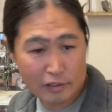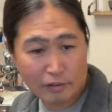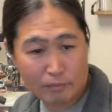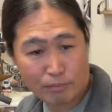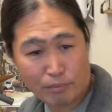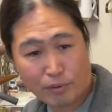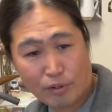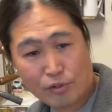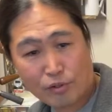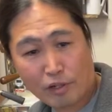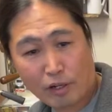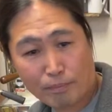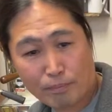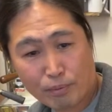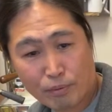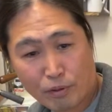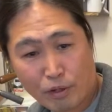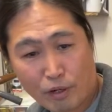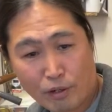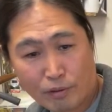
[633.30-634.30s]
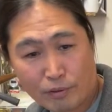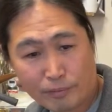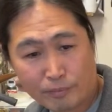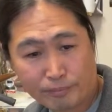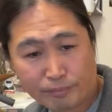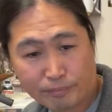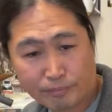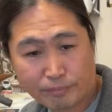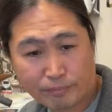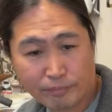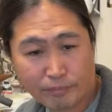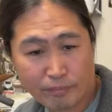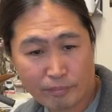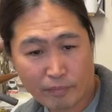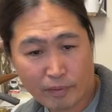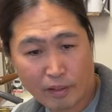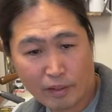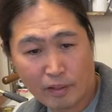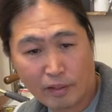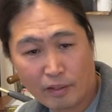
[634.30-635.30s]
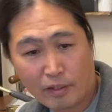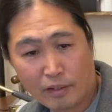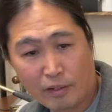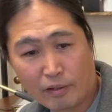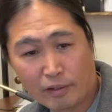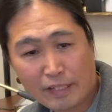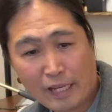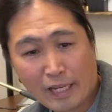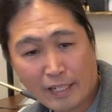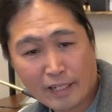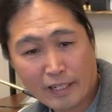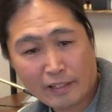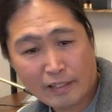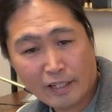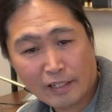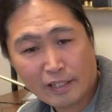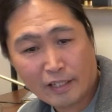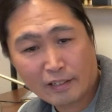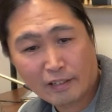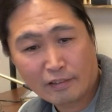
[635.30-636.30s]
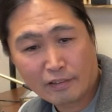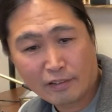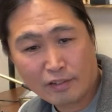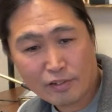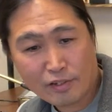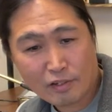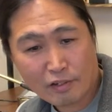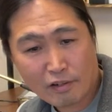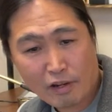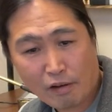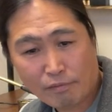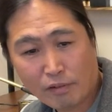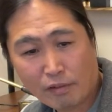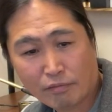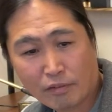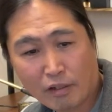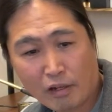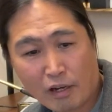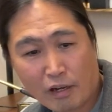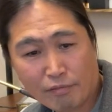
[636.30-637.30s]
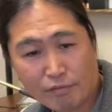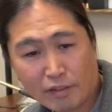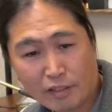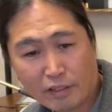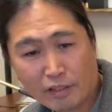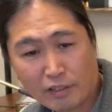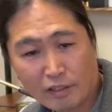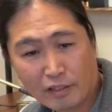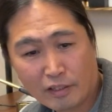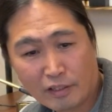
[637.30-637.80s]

Barista Pro. Okay, I cannot get a decent cup of coffee.